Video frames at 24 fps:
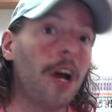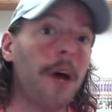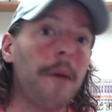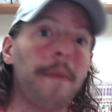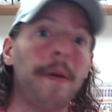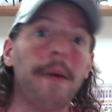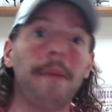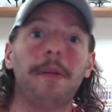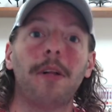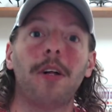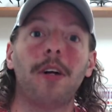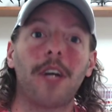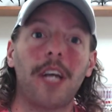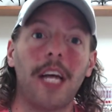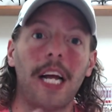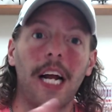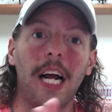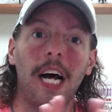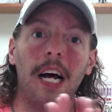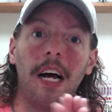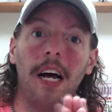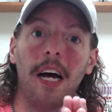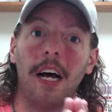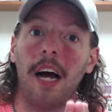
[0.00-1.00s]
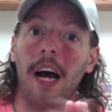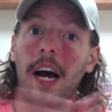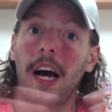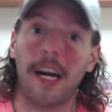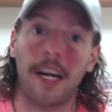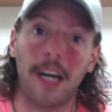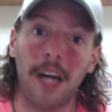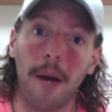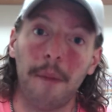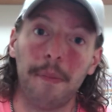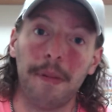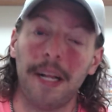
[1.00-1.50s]
Maybe they'll get uh, a
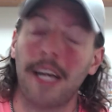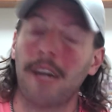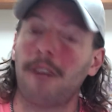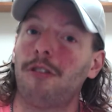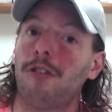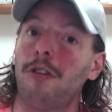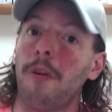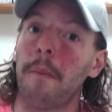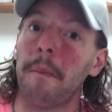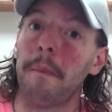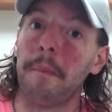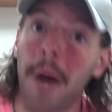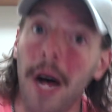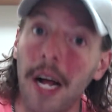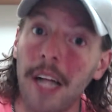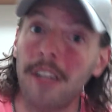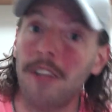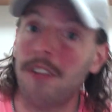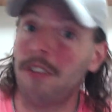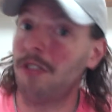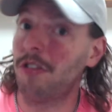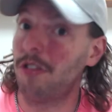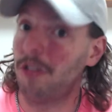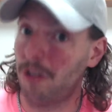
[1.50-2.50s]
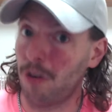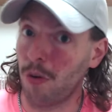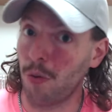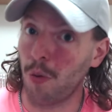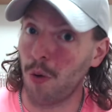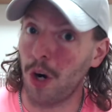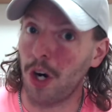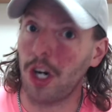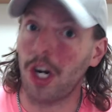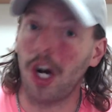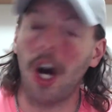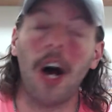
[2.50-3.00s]
couple extra months to
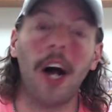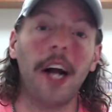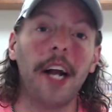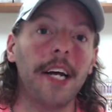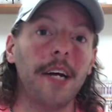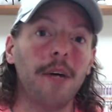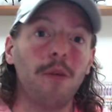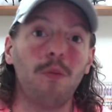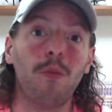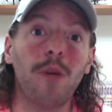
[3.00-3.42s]
work on it.